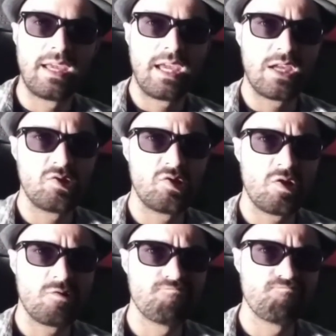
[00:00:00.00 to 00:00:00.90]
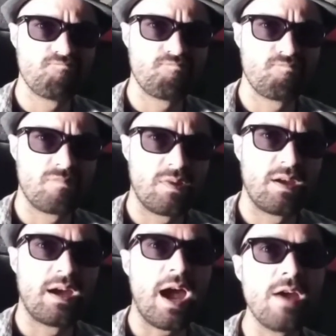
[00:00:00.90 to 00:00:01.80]
And um,
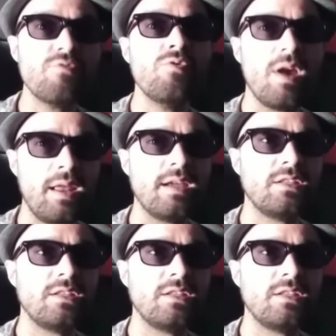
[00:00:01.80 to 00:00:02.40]
I really